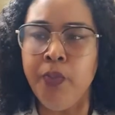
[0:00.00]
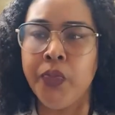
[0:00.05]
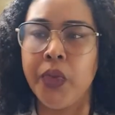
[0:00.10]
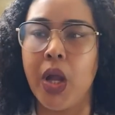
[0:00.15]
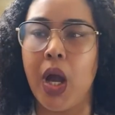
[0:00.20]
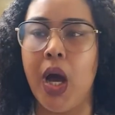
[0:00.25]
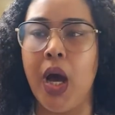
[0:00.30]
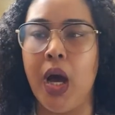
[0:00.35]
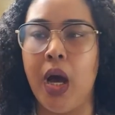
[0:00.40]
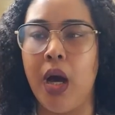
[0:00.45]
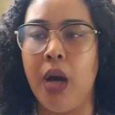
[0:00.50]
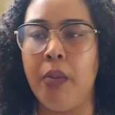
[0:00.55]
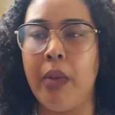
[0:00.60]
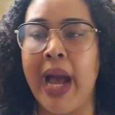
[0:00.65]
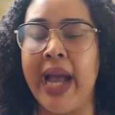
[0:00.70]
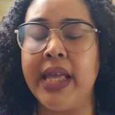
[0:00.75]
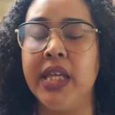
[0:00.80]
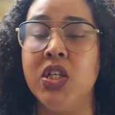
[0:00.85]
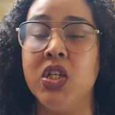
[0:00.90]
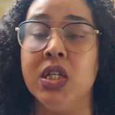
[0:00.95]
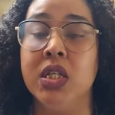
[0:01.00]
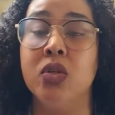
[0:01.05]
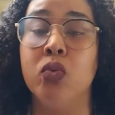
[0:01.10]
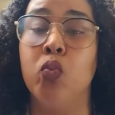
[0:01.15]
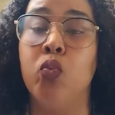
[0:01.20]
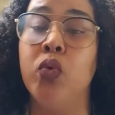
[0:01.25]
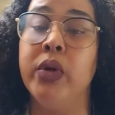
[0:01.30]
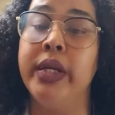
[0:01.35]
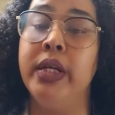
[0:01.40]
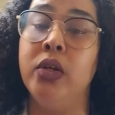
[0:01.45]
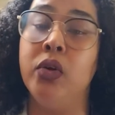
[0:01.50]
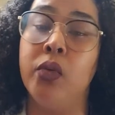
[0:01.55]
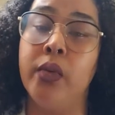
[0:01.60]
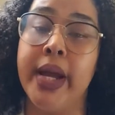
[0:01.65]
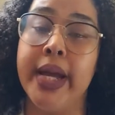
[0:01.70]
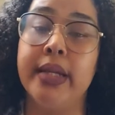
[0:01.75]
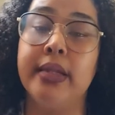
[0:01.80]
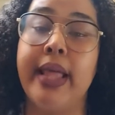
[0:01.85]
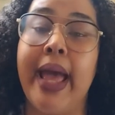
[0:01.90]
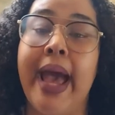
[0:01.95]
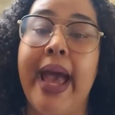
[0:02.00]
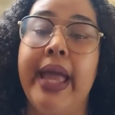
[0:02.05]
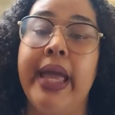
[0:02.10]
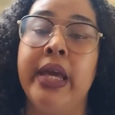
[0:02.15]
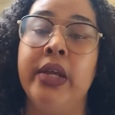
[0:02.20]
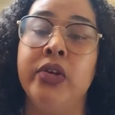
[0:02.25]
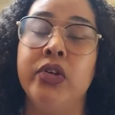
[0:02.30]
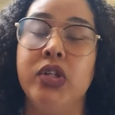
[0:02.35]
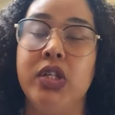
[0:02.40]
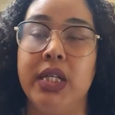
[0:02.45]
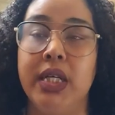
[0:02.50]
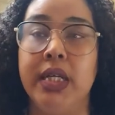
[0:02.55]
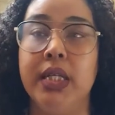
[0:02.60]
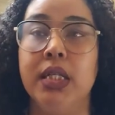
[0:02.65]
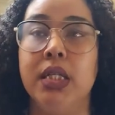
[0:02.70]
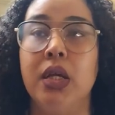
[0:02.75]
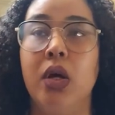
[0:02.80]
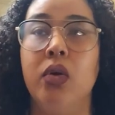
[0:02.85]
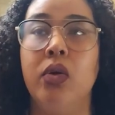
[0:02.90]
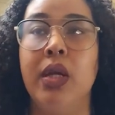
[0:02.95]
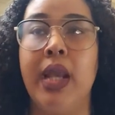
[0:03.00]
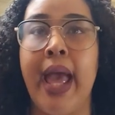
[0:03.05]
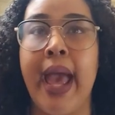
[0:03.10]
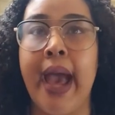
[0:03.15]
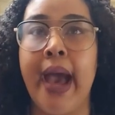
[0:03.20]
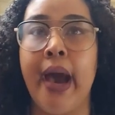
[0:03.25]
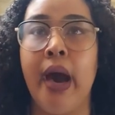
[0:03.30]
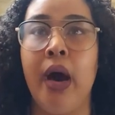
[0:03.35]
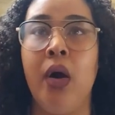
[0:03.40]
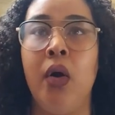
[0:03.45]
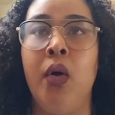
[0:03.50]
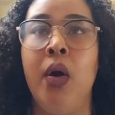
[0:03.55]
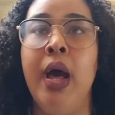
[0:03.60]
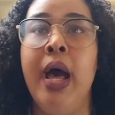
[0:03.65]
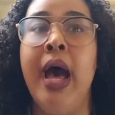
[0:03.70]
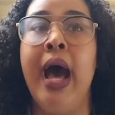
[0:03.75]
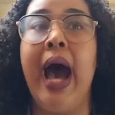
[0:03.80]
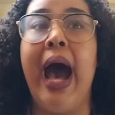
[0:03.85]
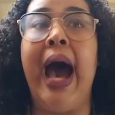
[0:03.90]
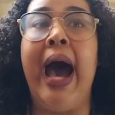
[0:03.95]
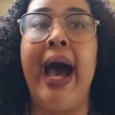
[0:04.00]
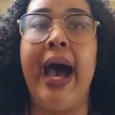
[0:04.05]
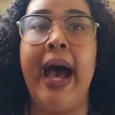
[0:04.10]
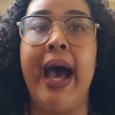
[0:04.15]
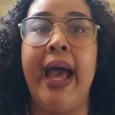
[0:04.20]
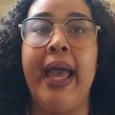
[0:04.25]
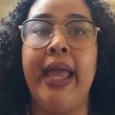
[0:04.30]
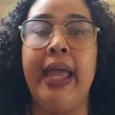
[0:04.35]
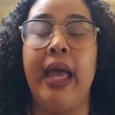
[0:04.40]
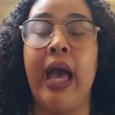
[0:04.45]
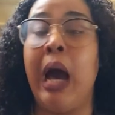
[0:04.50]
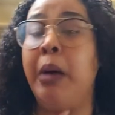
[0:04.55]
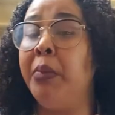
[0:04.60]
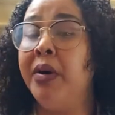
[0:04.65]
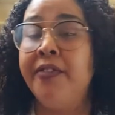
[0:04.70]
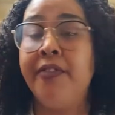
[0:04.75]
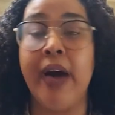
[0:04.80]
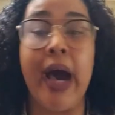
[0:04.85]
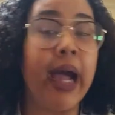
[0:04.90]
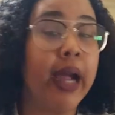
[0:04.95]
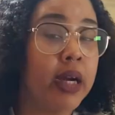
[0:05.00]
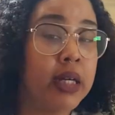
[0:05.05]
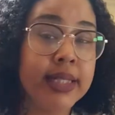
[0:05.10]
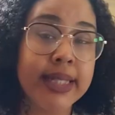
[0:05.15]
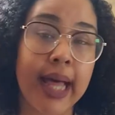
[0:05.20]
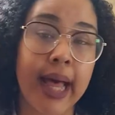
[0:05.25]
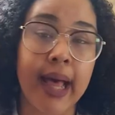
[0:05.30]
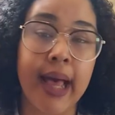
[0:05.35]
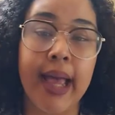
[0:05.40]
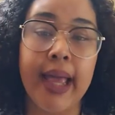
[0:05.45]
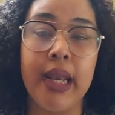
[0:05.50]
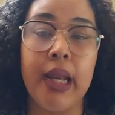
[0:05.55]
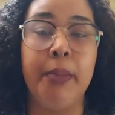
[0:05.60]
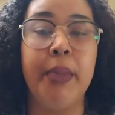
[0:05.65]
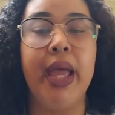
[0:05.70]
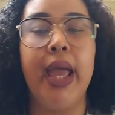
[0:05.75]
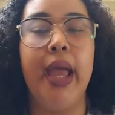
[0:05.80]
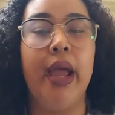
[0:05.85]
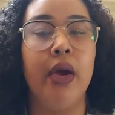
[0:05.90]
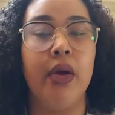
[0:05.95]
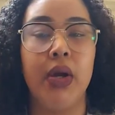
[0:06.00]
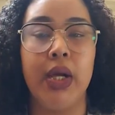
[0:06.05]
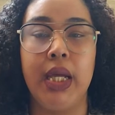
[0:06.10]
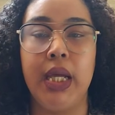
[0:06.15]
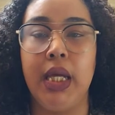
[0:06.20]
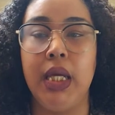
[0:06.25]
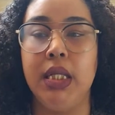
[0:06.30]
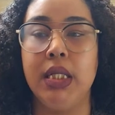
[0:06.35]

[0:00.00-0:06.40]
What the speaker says: I can just redirect that energy. And so now I'm a fire sign. I'm an Aries.